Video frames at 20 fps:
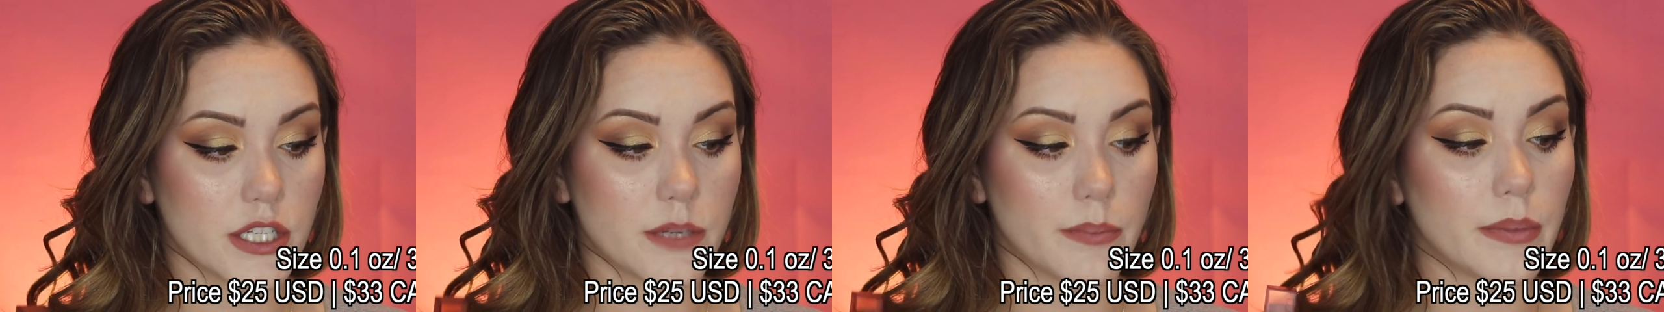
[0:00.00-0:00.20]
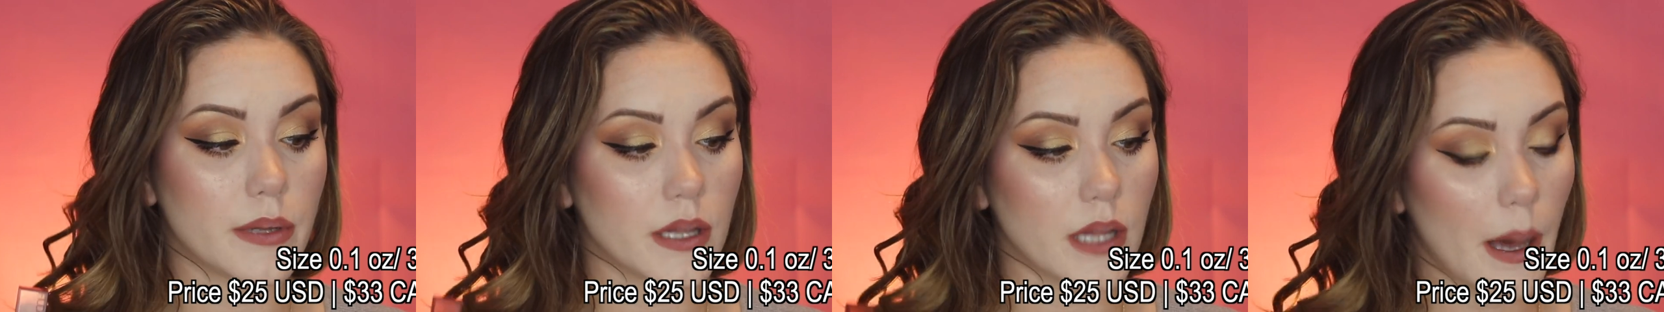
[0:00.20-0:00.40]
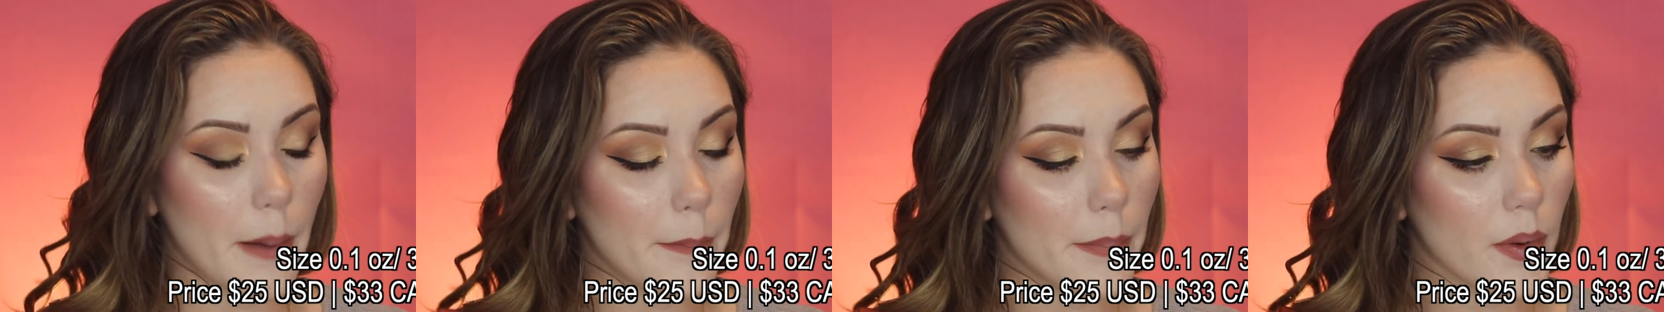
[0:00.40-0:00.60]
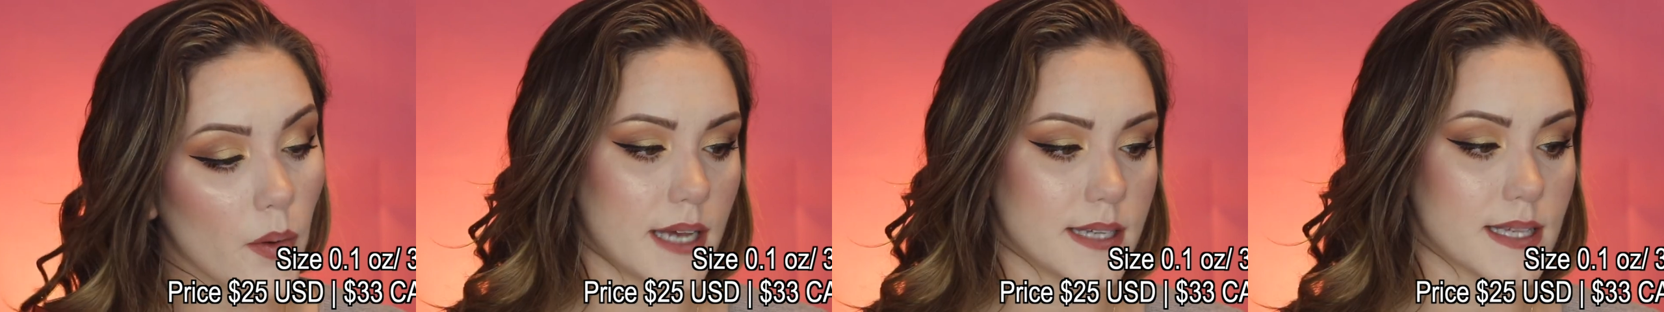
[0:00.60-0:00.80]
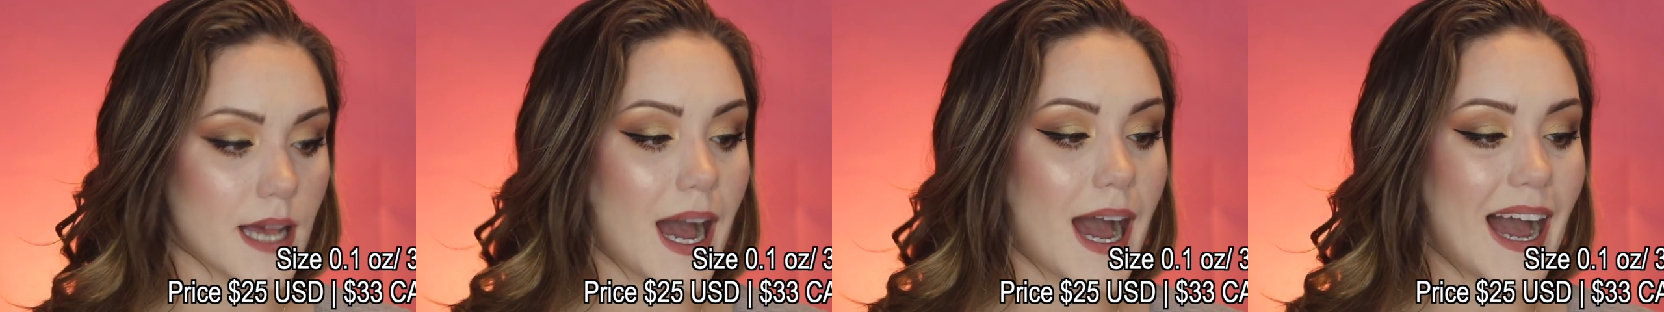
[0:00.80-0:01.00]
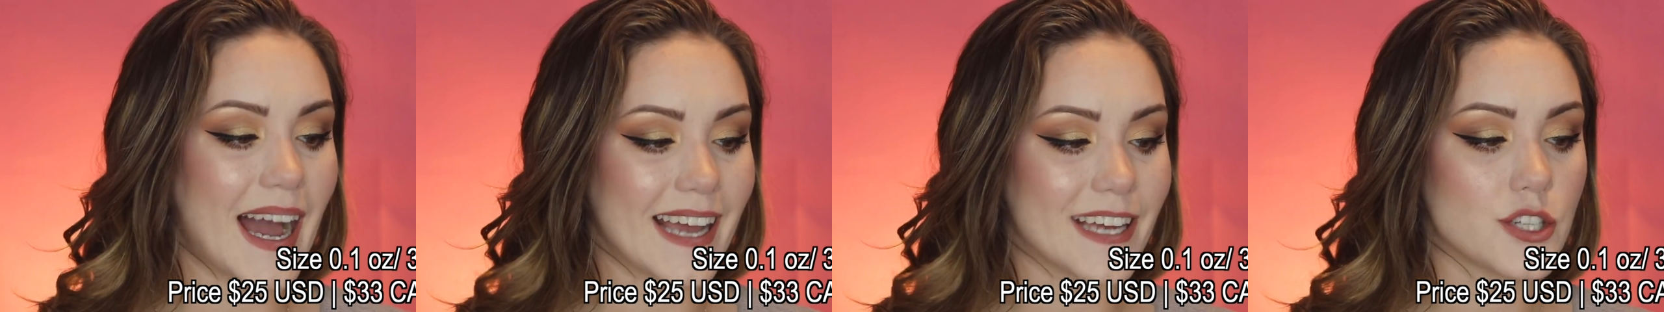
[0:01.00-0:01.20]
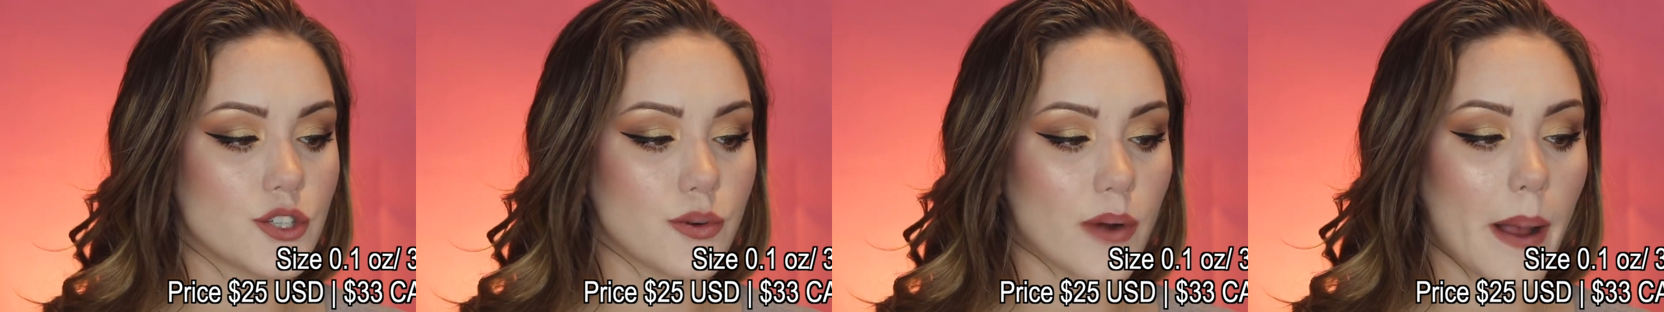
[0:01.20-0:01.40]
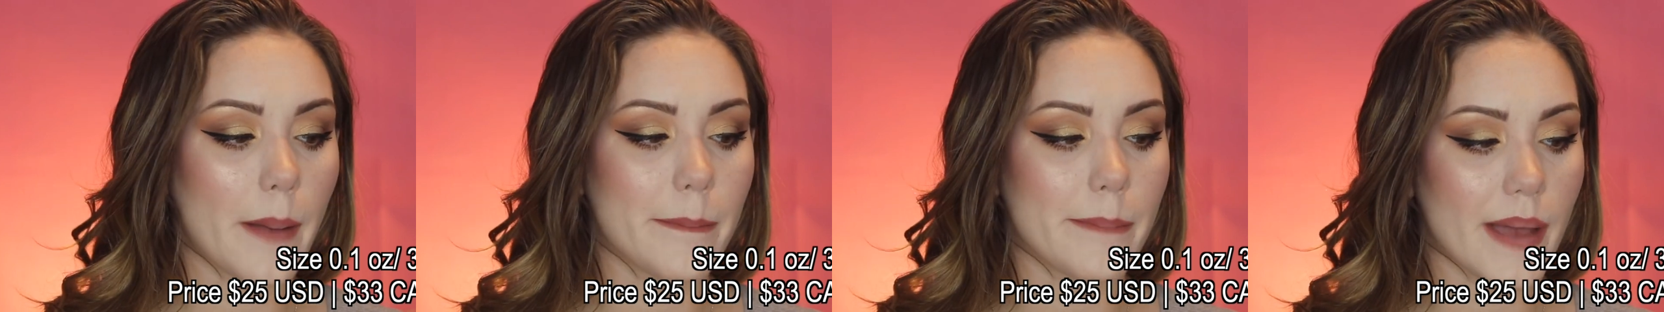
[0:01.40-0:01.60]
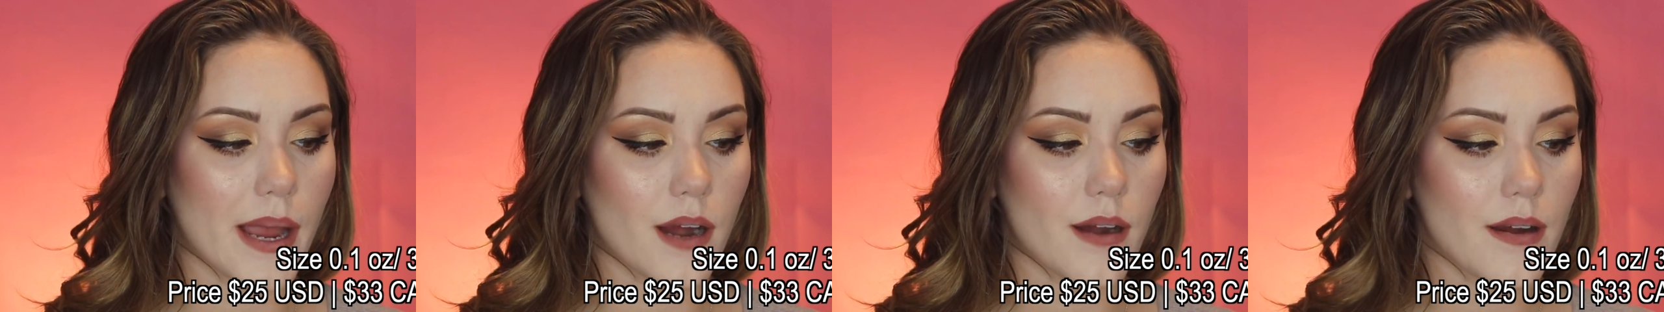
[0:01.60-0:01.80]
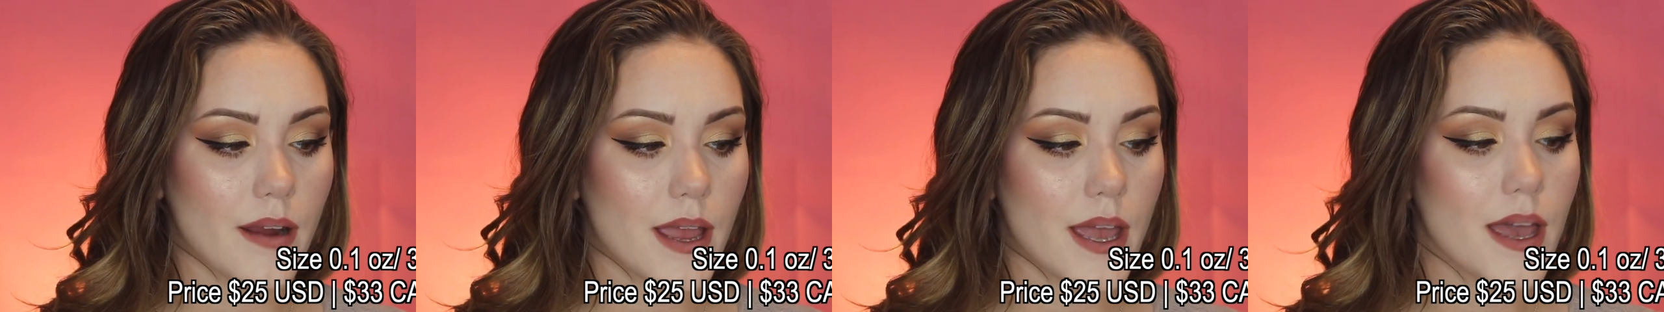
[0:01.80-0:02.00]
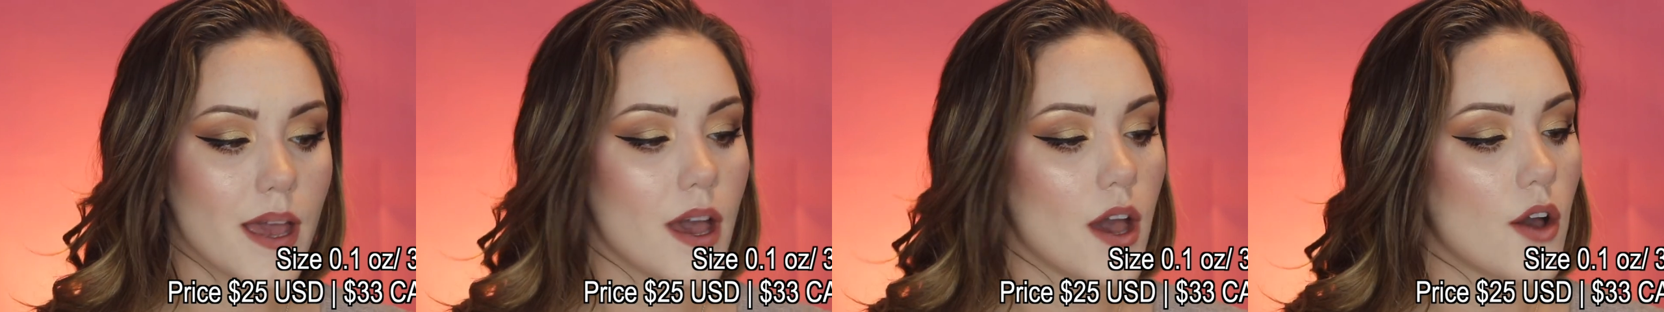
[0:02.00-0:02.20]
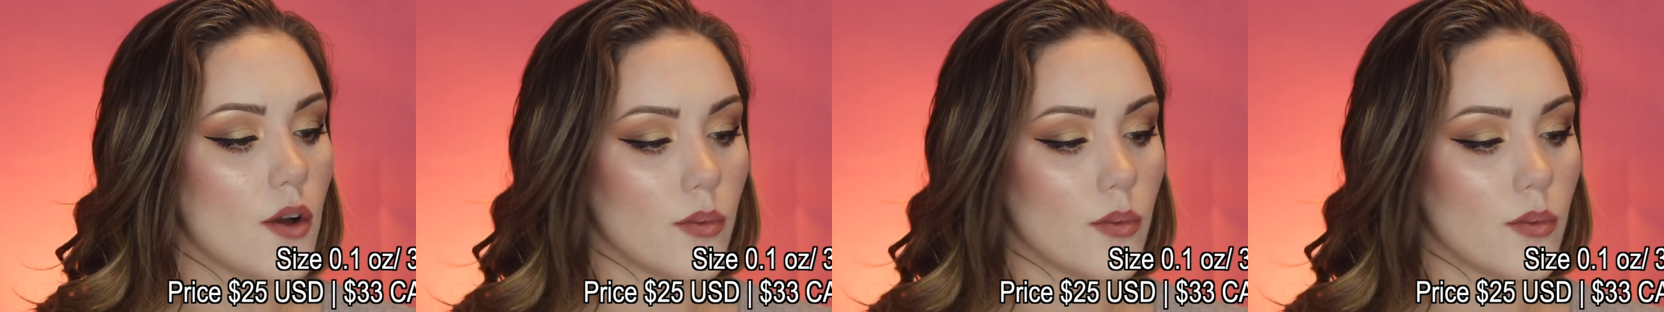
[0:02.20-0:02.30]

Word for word: to plump, it has Hydra Berry,